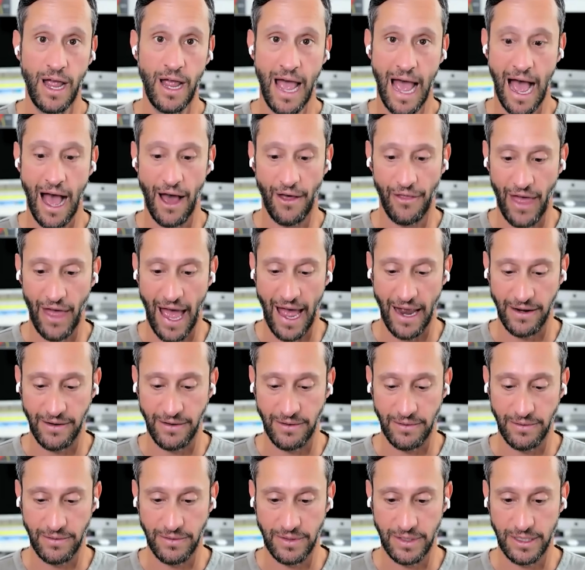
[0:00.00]
how that
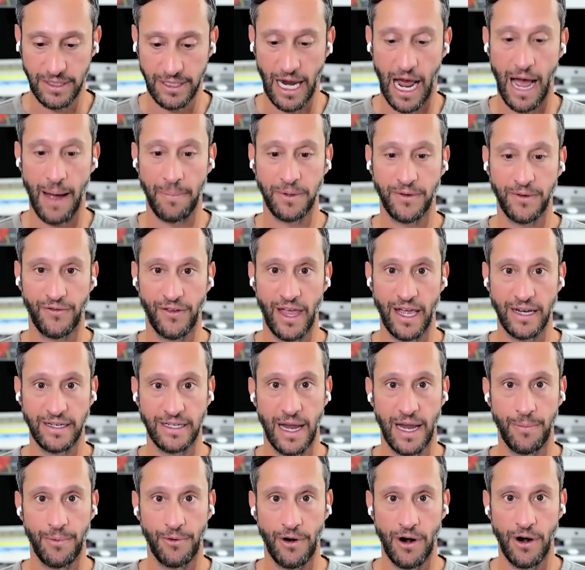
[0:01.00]
stopped for that
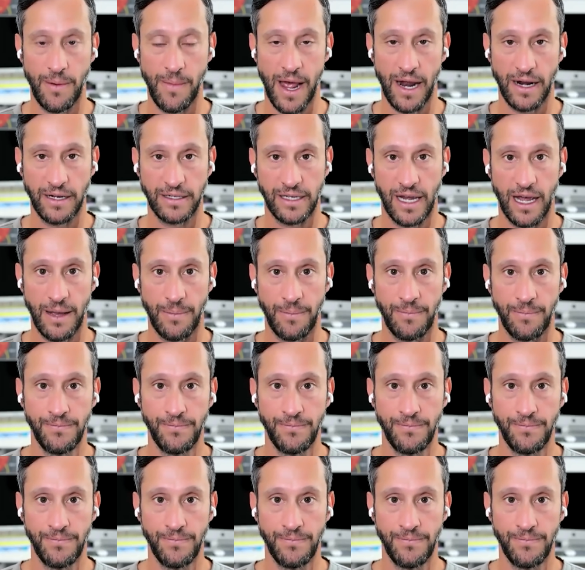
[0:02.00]
temporary amount of time.